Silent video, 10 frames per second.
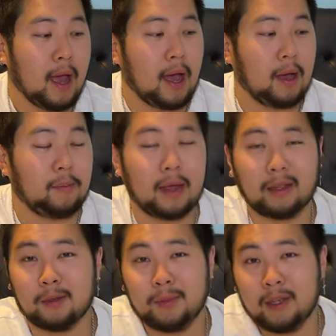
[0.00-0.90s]

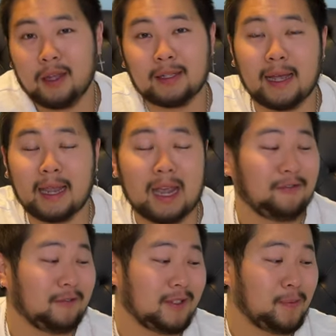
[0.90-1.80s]
To be honest, I can't
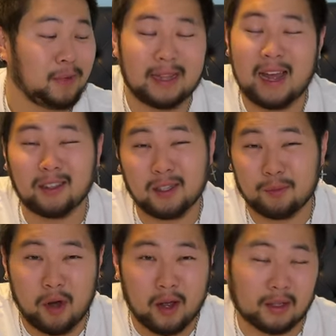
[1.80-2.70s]
even pronounce the
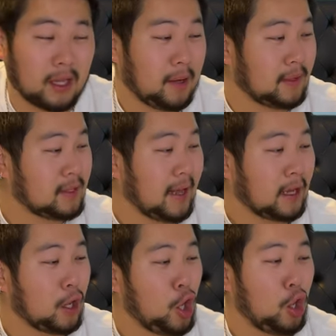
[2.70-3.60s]
product name. It's
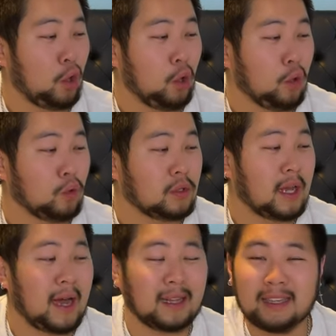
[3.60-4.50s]
like
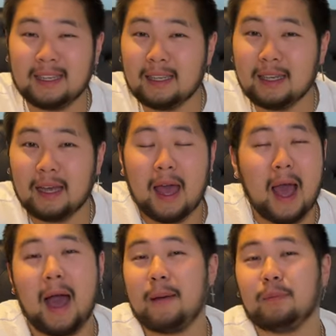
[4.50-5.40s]
Uzani.
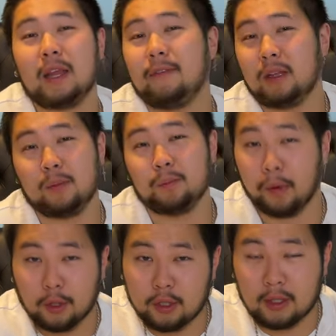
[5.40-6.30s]
I definitely
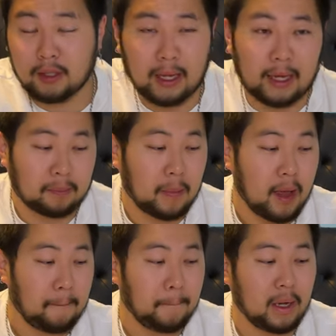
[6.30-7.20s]
butchered the name,
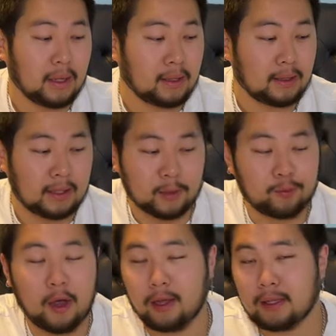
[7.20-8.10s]
but this
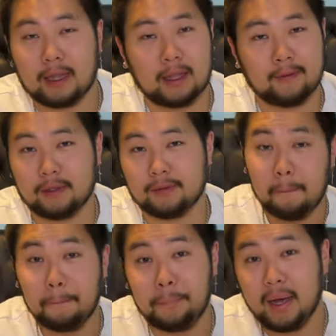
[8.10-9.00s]
product, I love it.
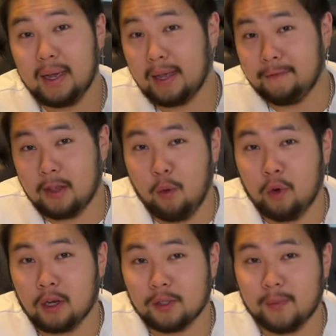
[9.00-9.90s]
But if y'all
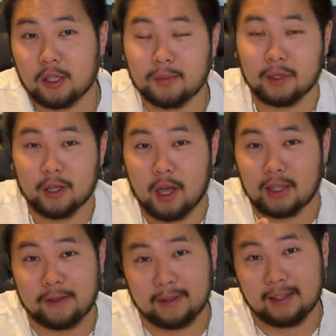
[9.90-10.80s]
want to sponsor me, y'all
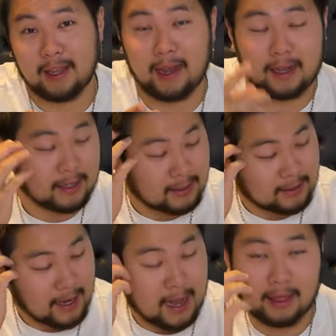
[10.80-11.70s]
definitely can, because
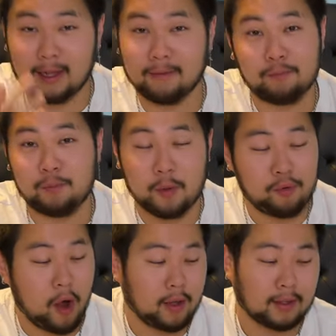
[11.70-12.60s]
I love your
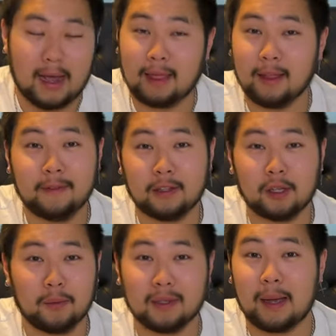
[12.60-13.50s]
product. I loved it
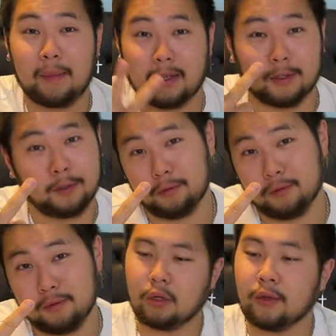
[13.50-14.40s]
so much, I bought two.
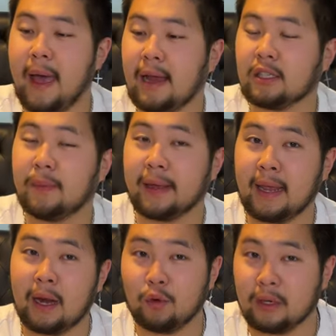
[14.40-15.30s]
So actually, my
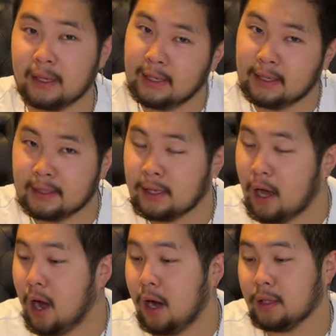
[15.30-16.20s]
camera is
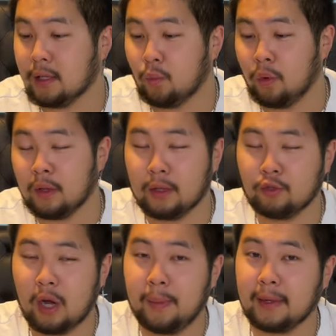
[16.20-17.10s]
on one of the
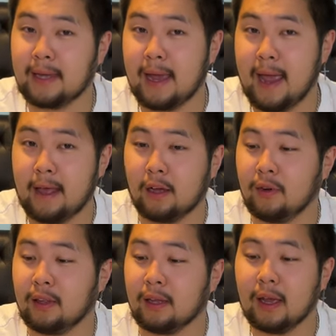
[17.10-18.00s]
tripods I had
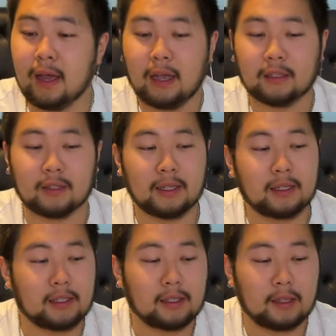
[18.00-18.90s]
already. So this
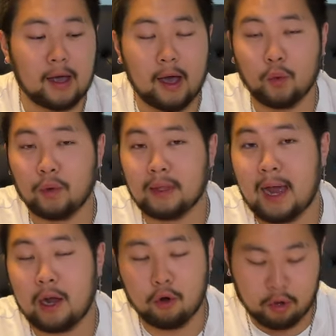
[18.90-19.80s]
is the other one that
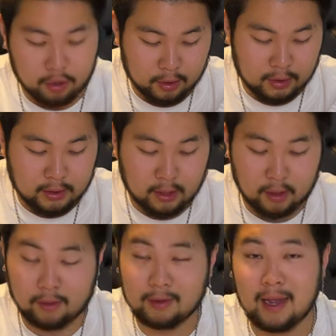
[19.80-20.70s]
I ordered.
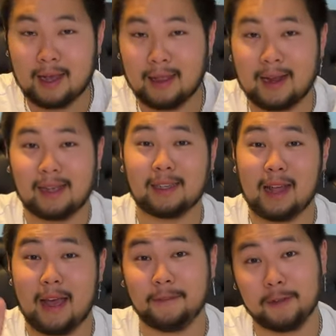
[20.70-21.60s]
So yeah, like I said, I
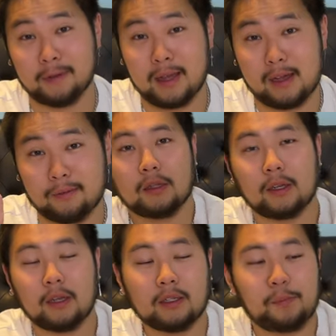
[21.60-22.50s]
have two now. So
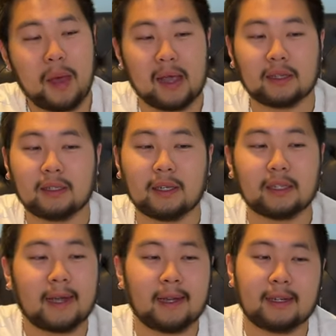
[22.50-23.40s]
here's the packaging. It's
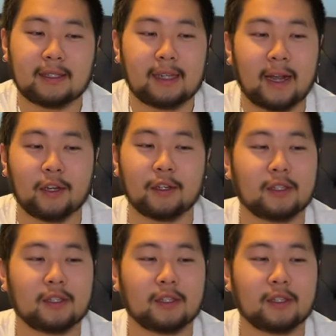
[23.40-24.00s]
kind of standard.